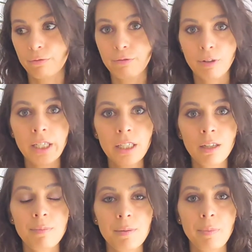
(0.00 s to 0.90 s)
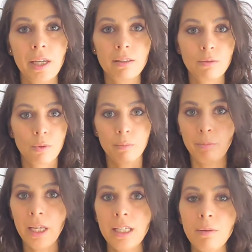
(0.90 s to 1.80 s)
or freeing up space or
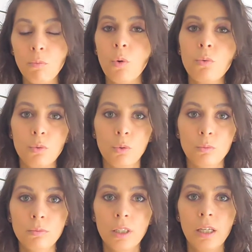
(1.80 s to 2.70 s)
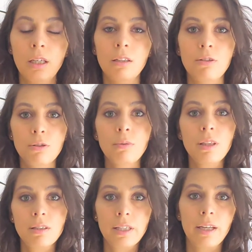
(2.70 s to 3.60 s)
making more room to
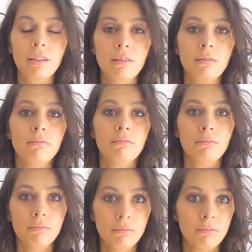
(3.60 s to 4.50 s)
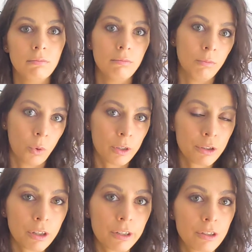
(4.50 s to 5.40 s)
withstand more
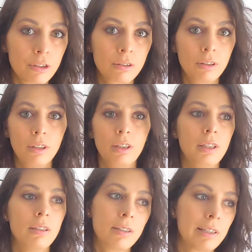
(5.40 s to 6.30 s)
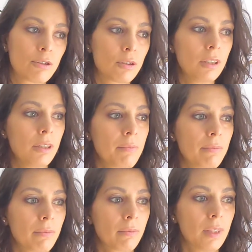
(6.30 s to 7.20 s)
charge, essentially.
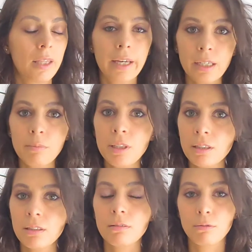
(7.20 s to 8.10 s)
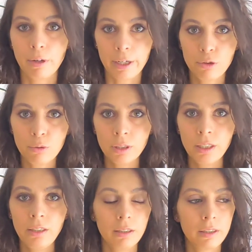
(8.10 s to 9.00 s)
And that can be done
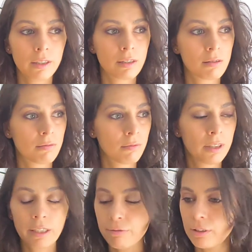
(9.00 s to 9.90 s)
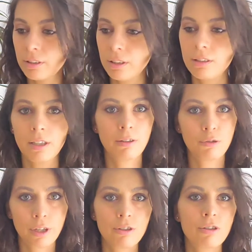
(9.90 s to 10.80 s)
gradually. It's definitely
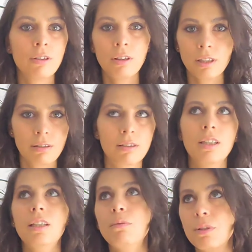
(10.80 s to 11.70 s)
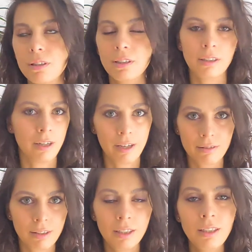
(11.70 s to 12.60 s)
titration. That's a key word in
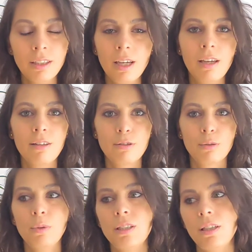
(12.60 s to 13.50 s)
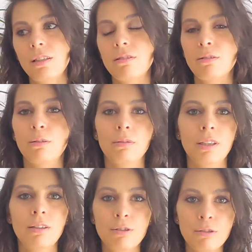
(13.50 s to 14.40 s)
SE. So we take it
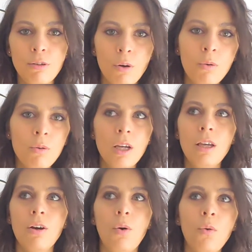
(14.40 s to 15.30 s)
slowly. There's no